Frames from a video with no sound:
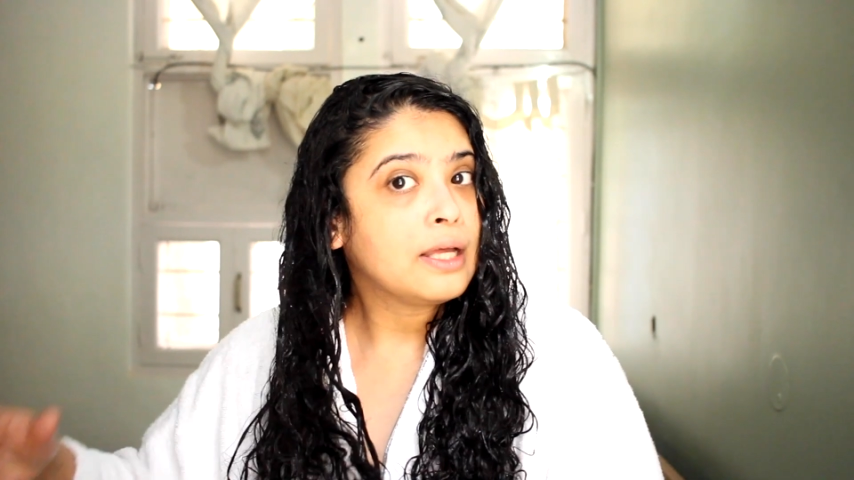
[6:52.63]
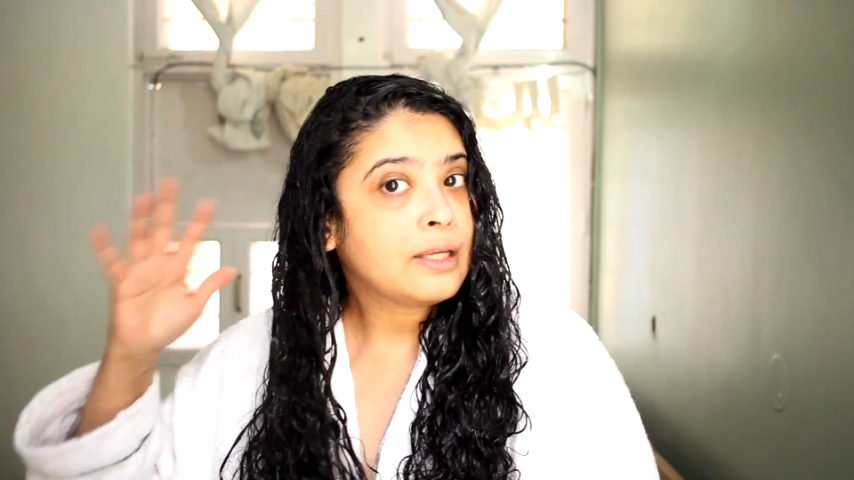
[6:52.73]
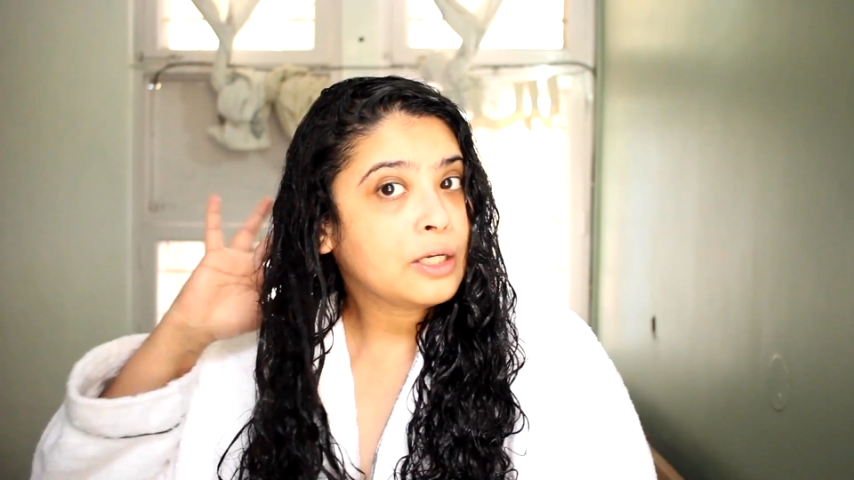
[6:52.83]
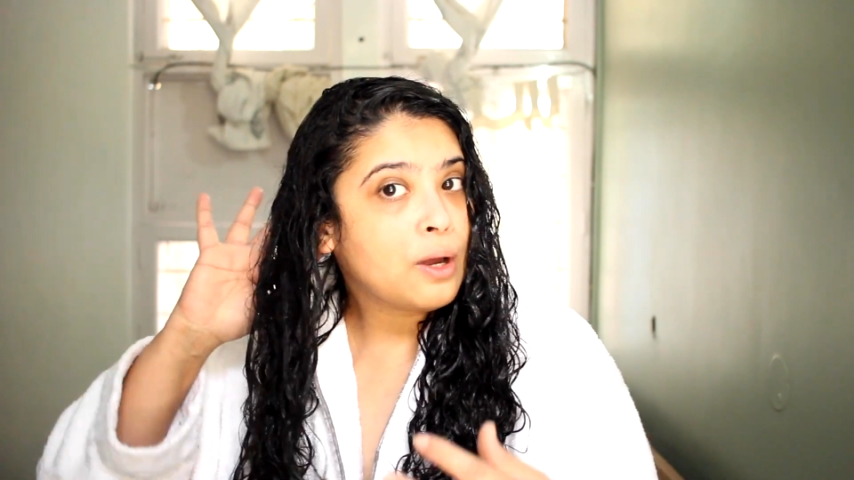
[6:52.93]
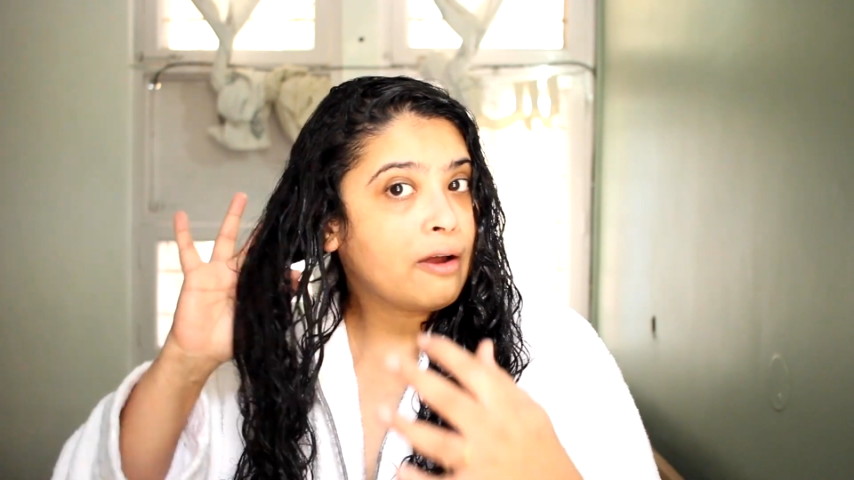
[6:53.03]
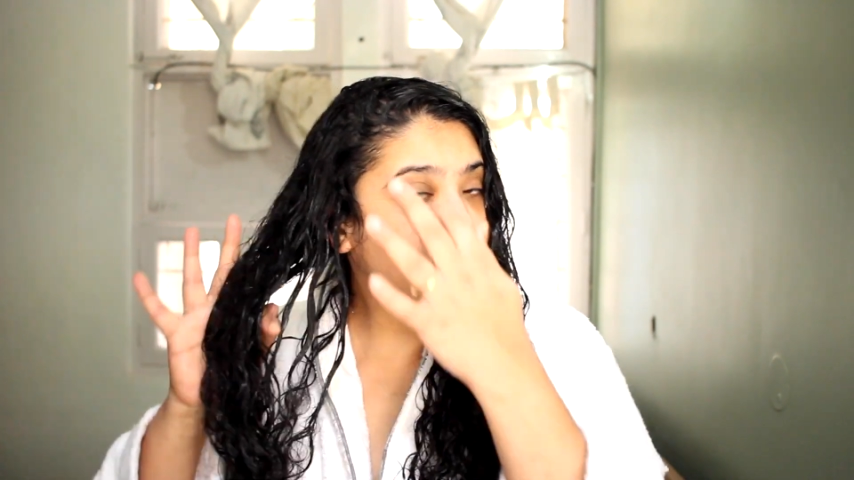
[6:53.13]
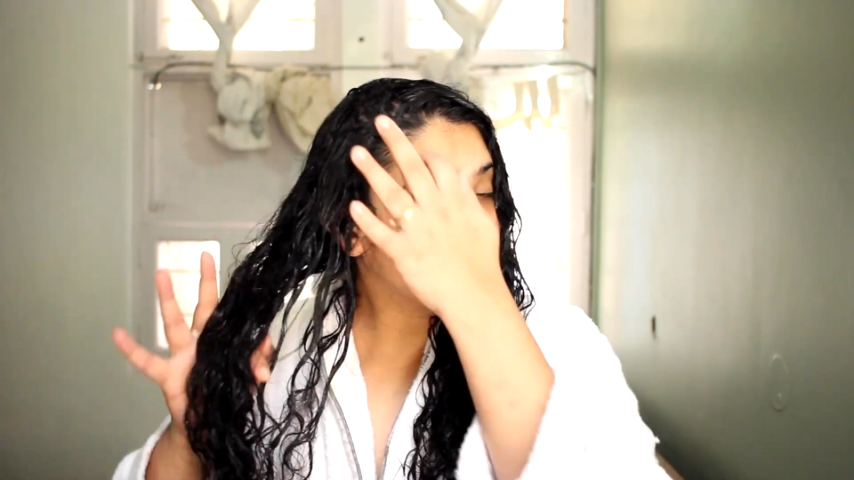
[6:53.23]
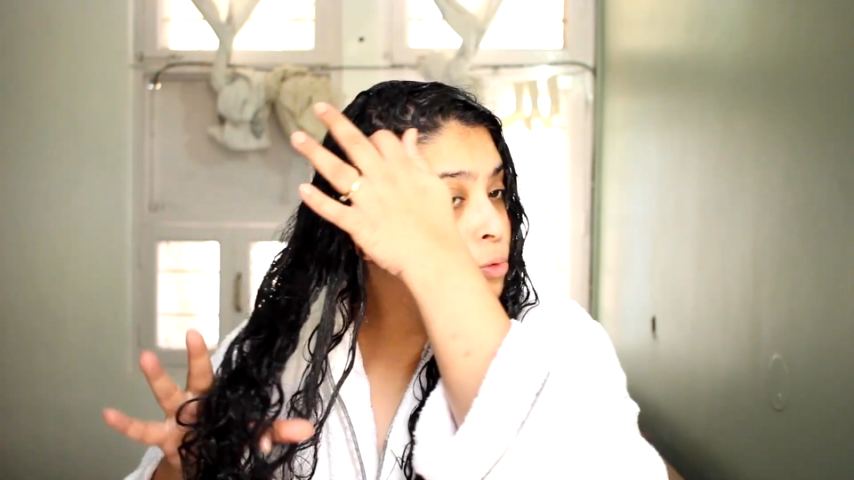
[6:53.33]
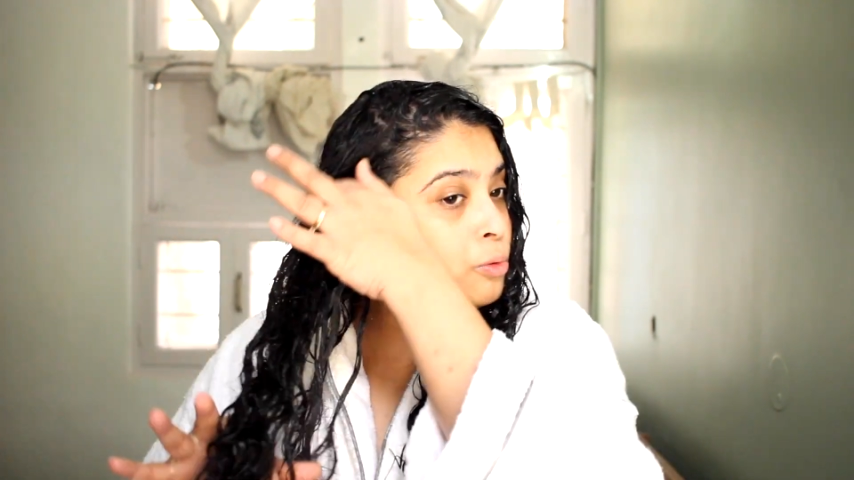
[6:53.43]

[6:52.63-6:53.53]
that you have to